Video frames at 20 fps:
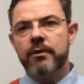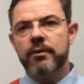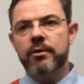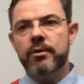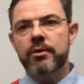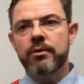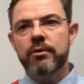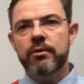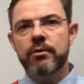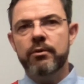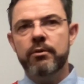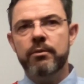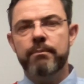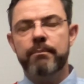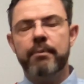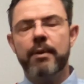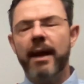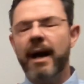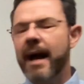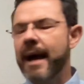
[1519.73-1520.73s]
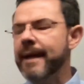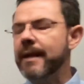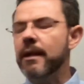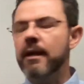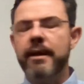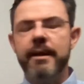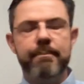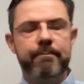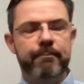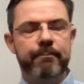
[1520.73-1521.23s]
to
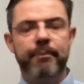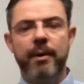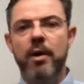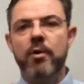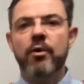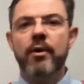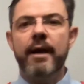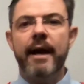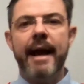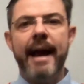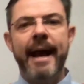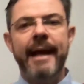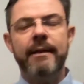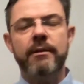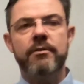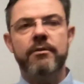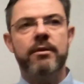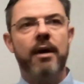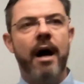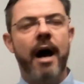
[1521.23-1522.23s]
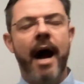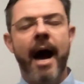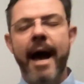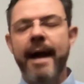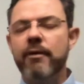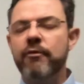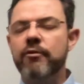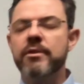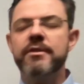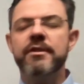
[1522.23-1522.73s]
blindly poke at
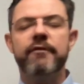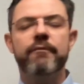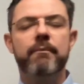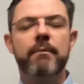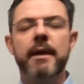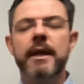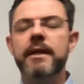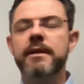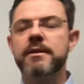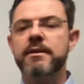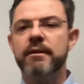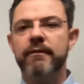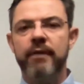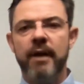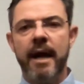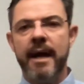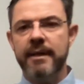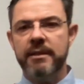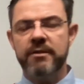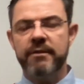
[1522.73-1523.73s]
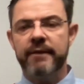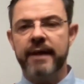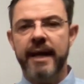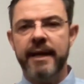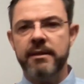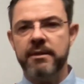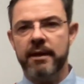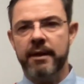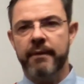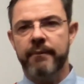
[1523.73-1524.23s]
hundreds of millions of lines of
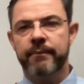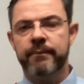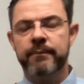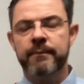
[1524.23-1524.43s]
data.